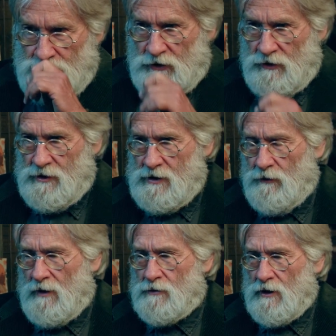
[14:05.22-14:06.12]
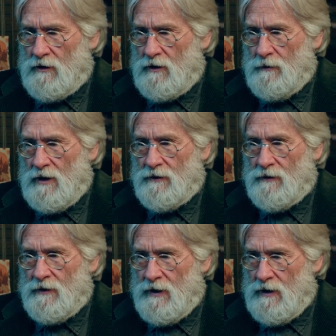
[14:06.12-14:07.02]
but you can see what I'm talking about
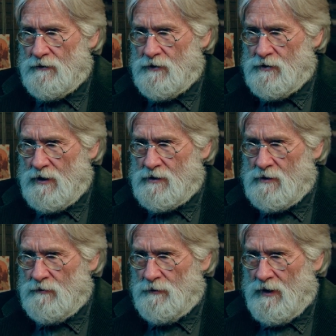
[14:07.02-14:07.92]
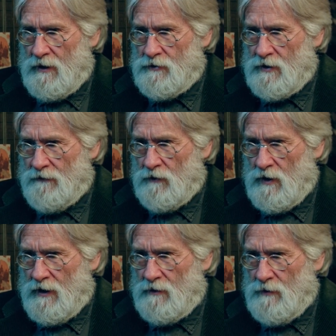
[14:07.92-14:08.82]
now. You take simple patterns, you have
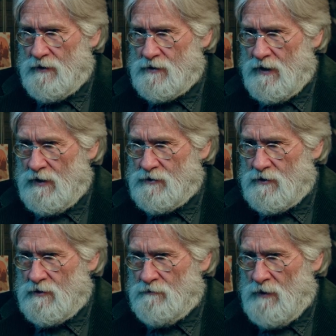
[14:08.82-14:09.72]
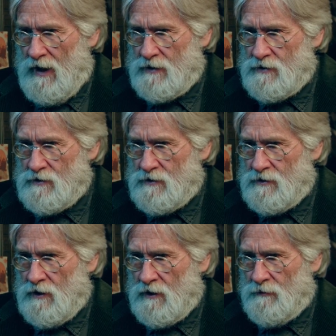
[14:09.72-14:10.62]
variety by the size of the masses, the
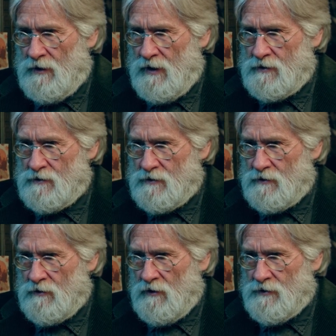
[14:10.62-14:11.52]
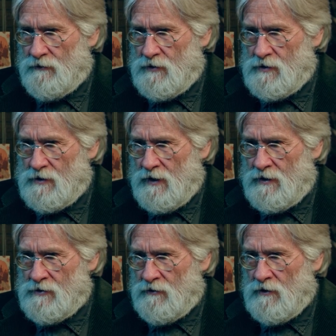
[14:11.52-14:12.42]
dark mass. They're all different in
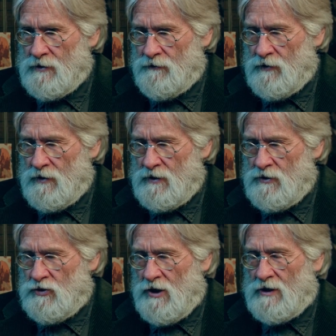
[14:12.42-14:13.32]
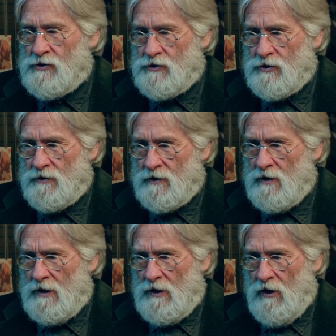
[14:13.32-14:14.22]
size. They're all different in gesture. They're
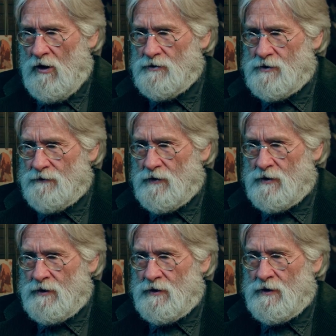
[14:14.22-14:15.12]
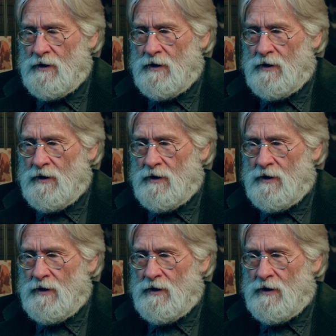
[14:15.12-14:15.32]
all different in